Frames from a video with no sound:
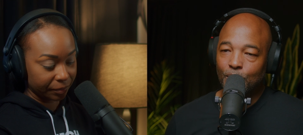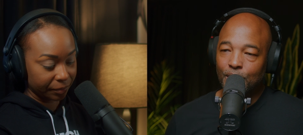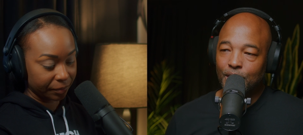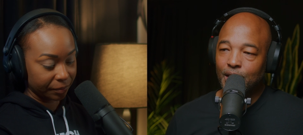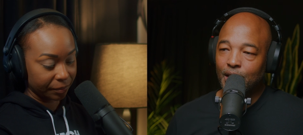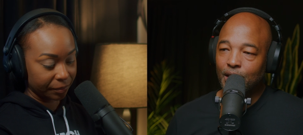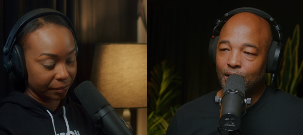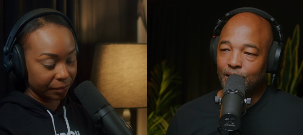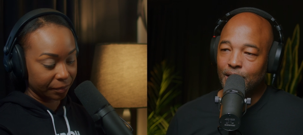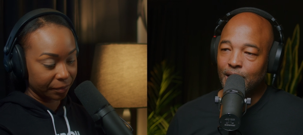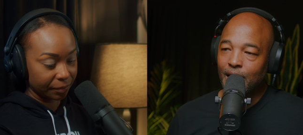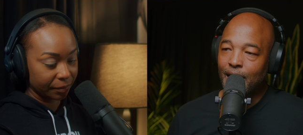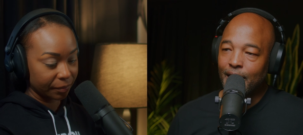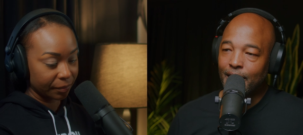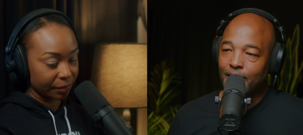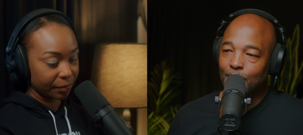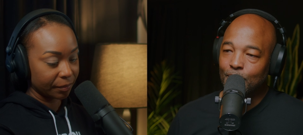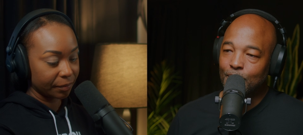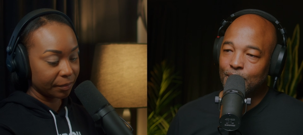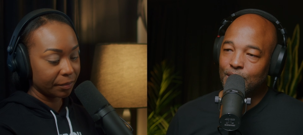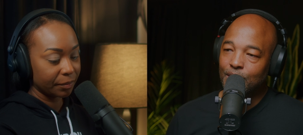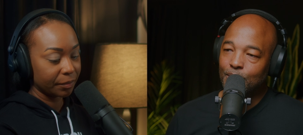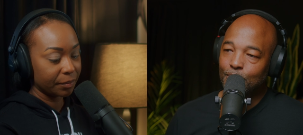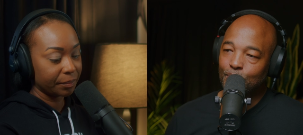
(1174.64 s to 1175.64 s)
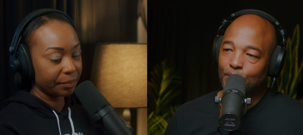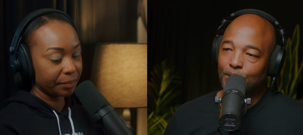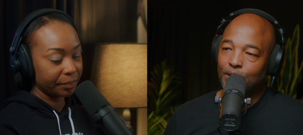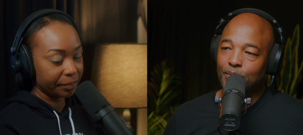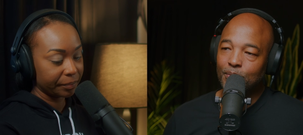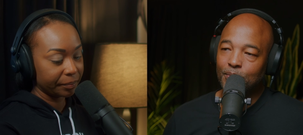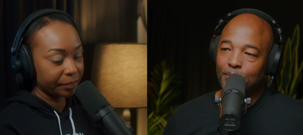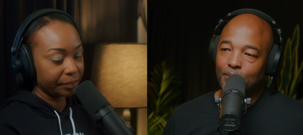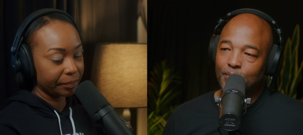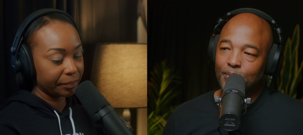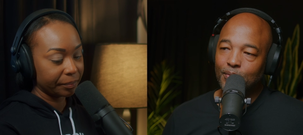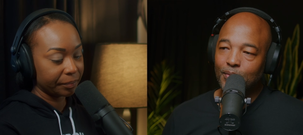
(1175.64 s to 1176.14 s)
Speaker 1: with their documents and put
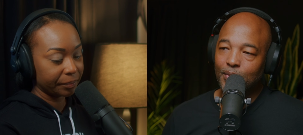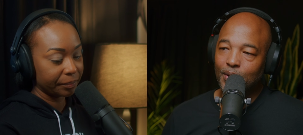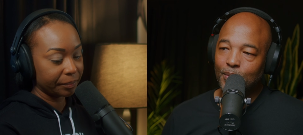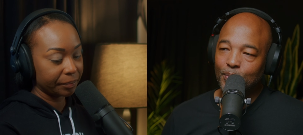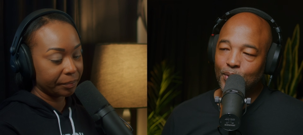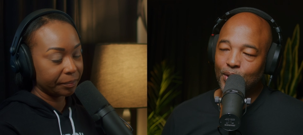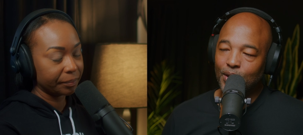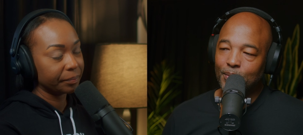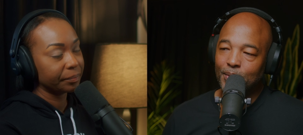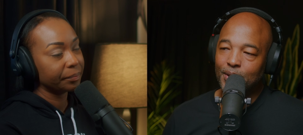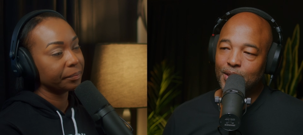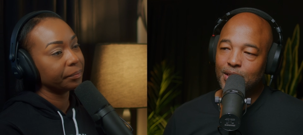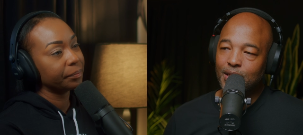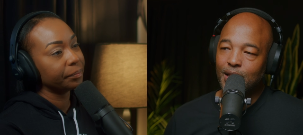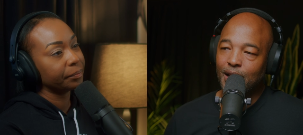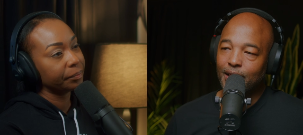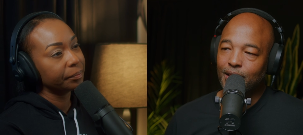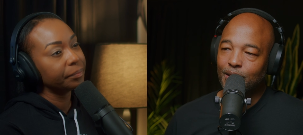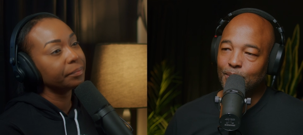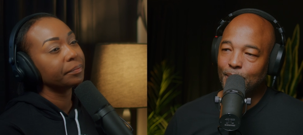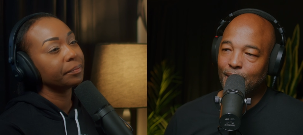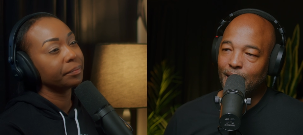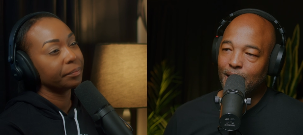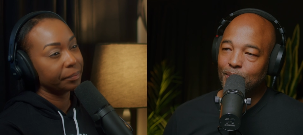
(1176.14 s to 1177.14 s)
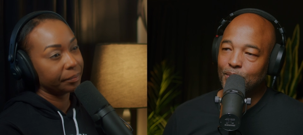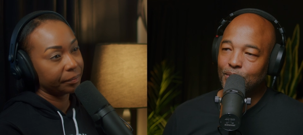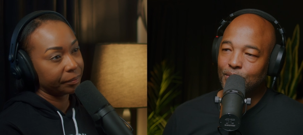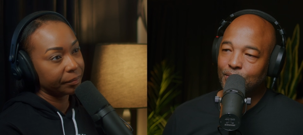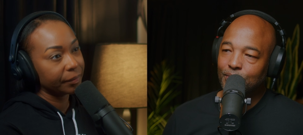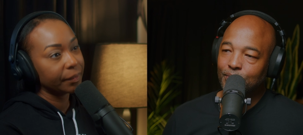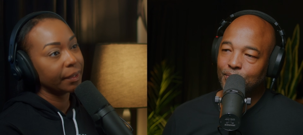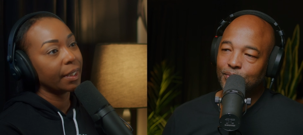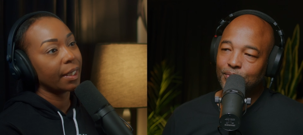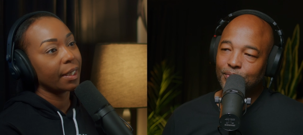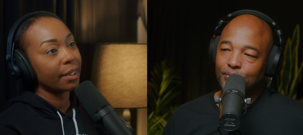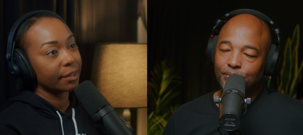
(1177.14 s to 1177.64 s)
them put them inside the Bible.
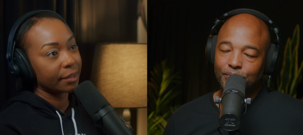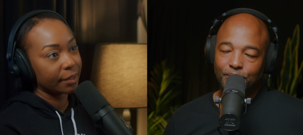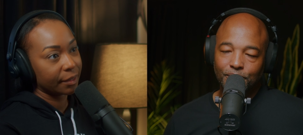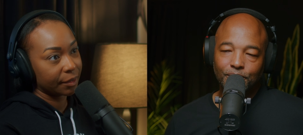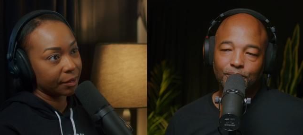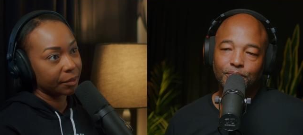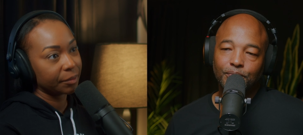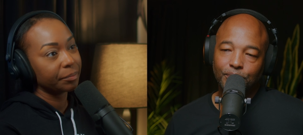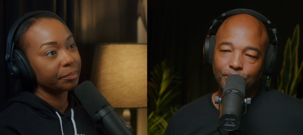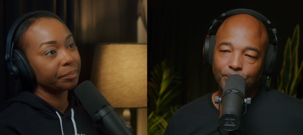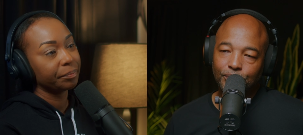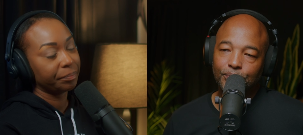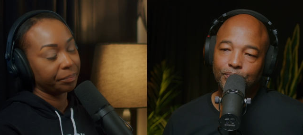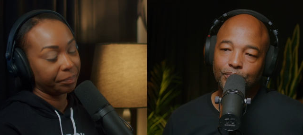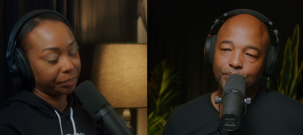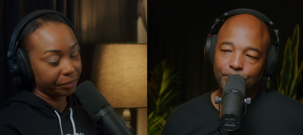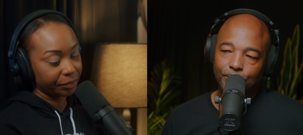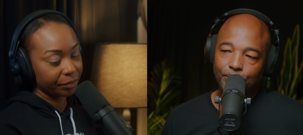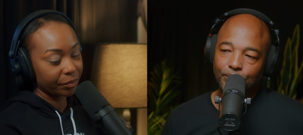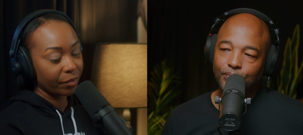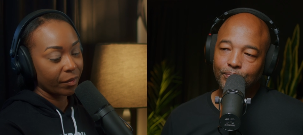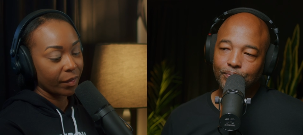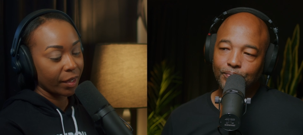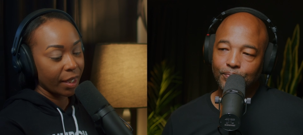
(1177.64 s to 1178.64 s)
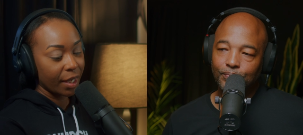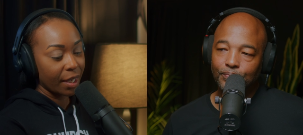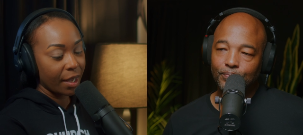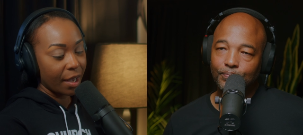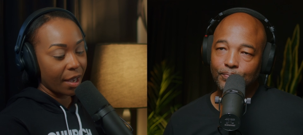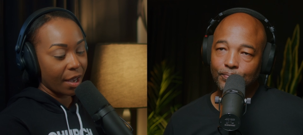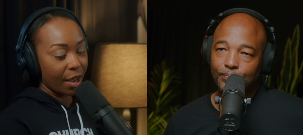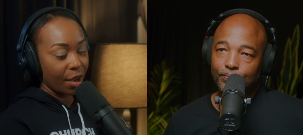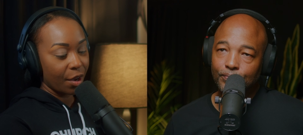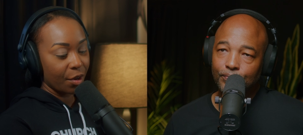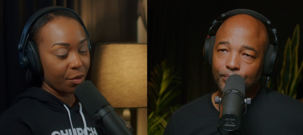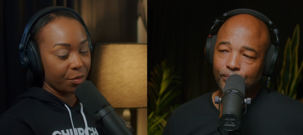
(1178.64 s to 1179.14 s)
Speaker 2: Yes.
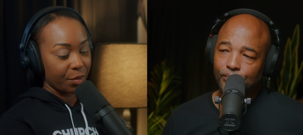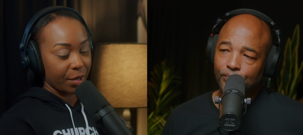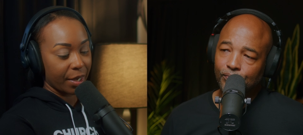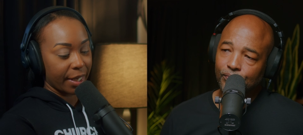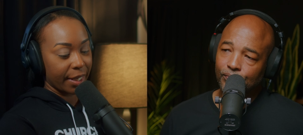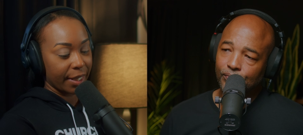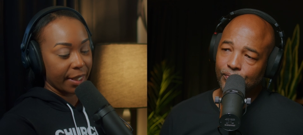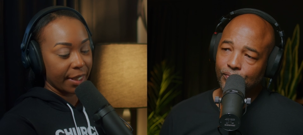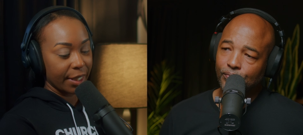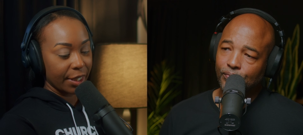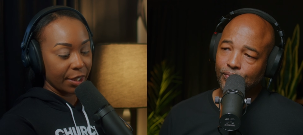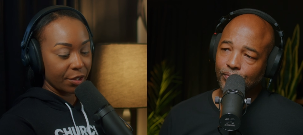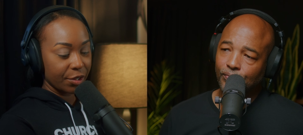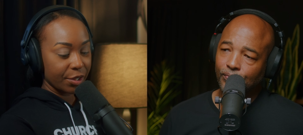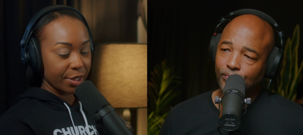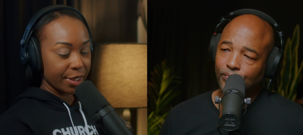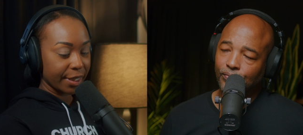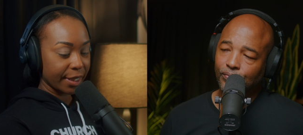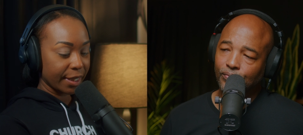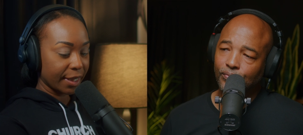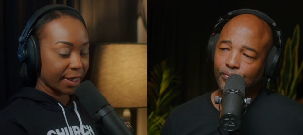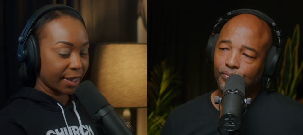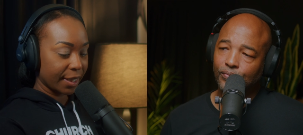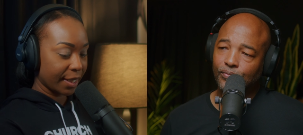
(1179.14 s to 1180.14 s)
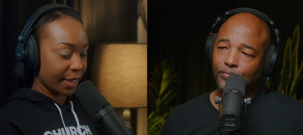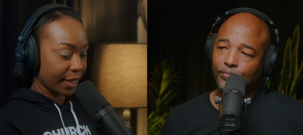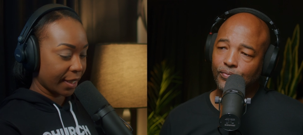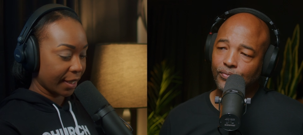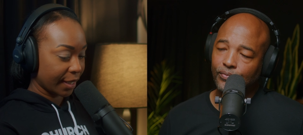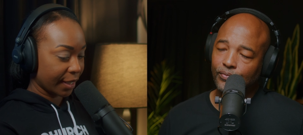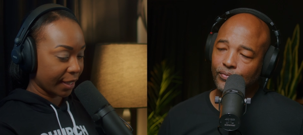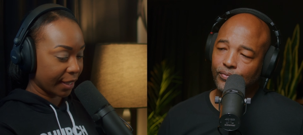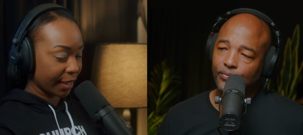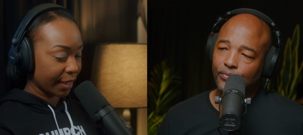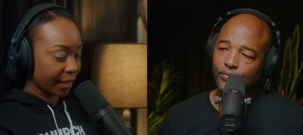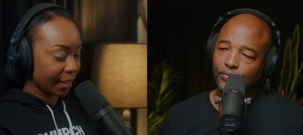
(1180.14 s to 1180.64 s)
All right. Here's the
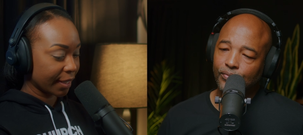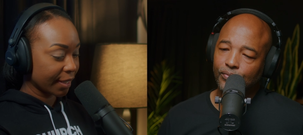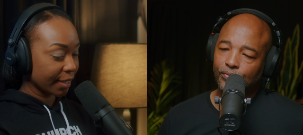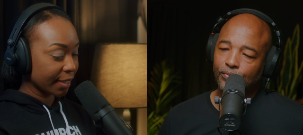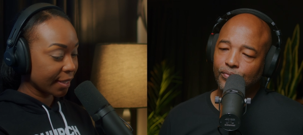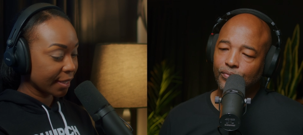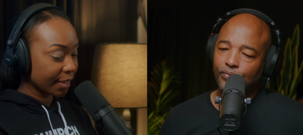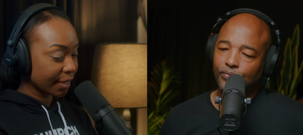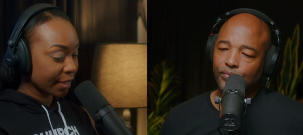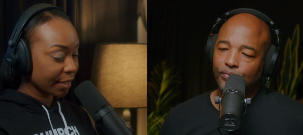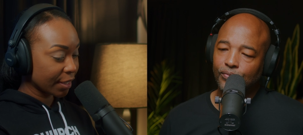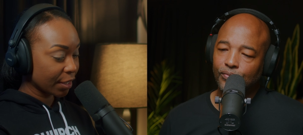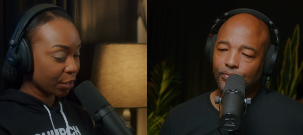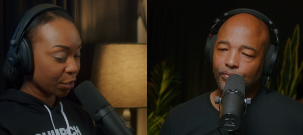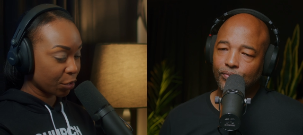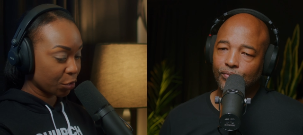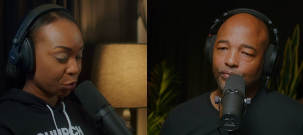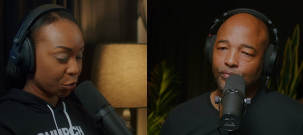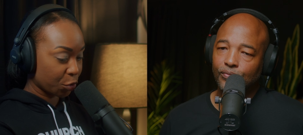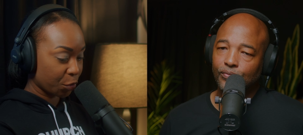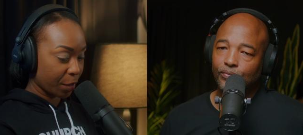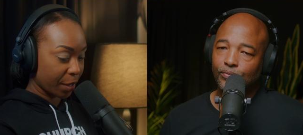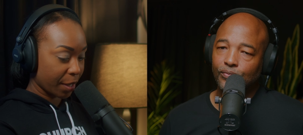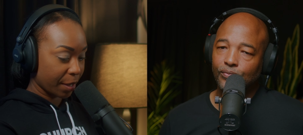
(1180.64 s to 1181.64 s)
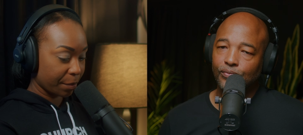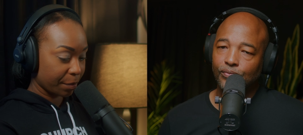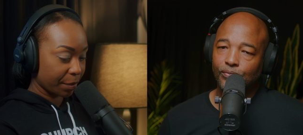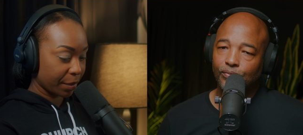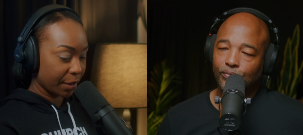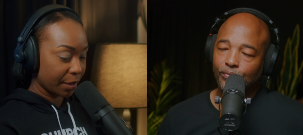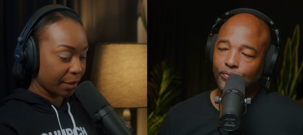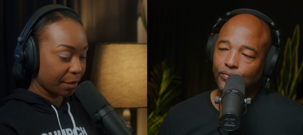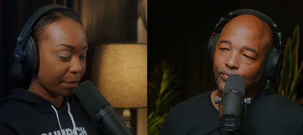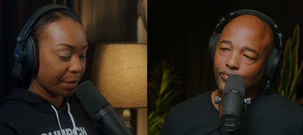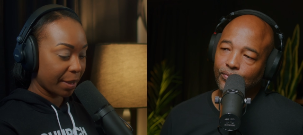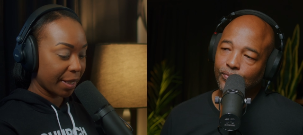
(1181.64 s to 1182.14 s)
thing. This isn't on Trump.
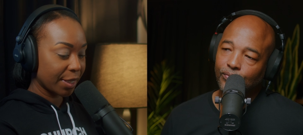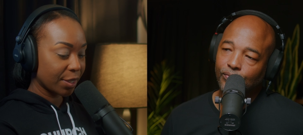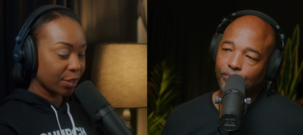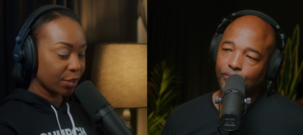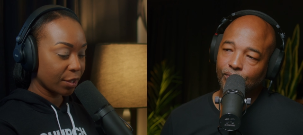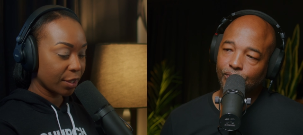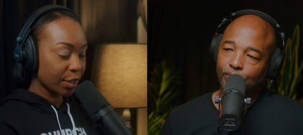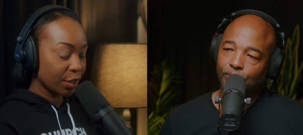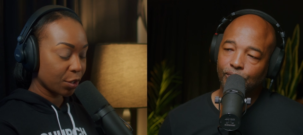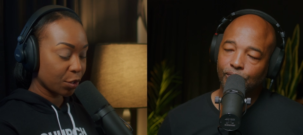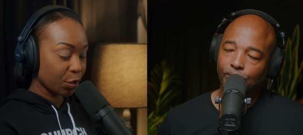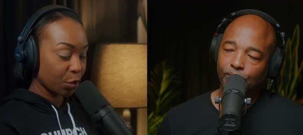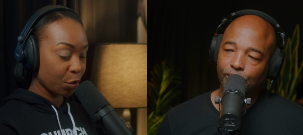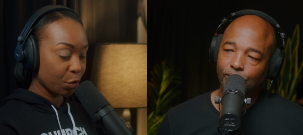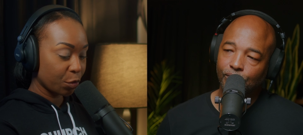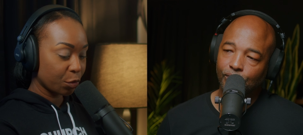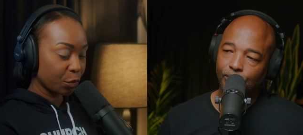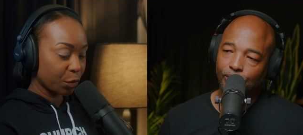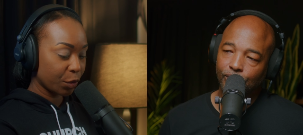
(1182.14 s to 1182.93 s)
Based on his own